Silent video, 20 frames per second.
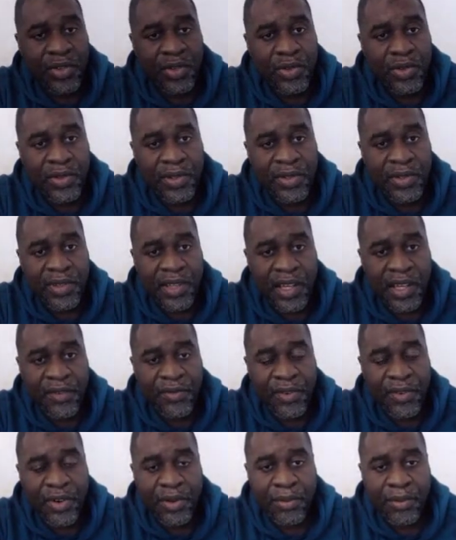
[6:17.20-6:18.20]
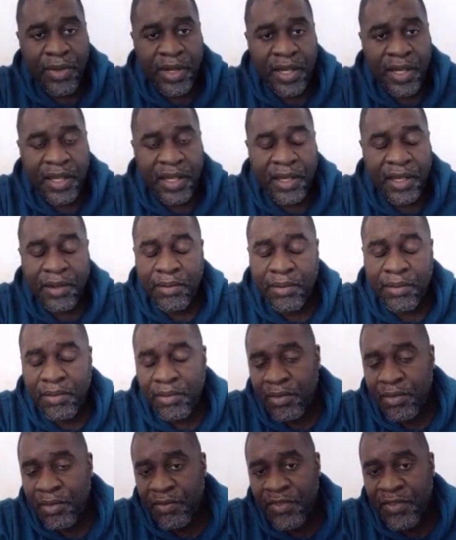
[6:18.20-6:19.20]
choose from
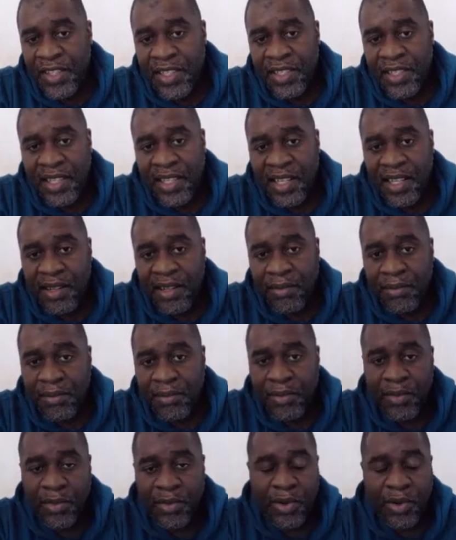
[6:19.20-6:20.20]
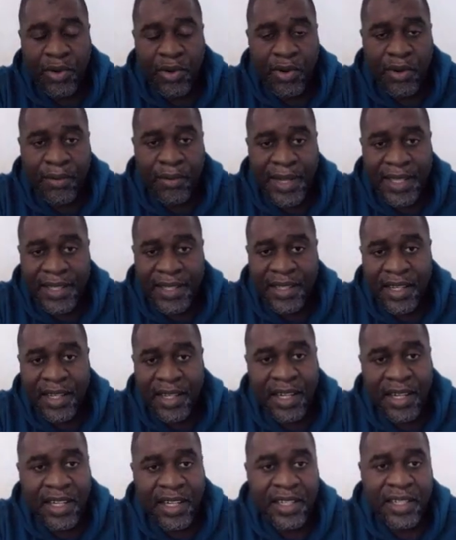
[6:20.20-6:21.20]
Visa or
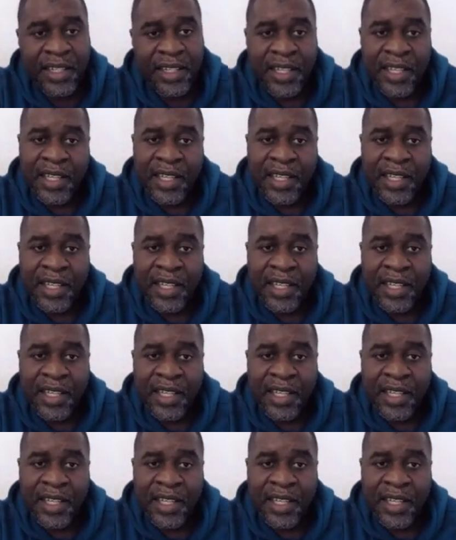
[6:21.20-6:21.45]
MasterCard,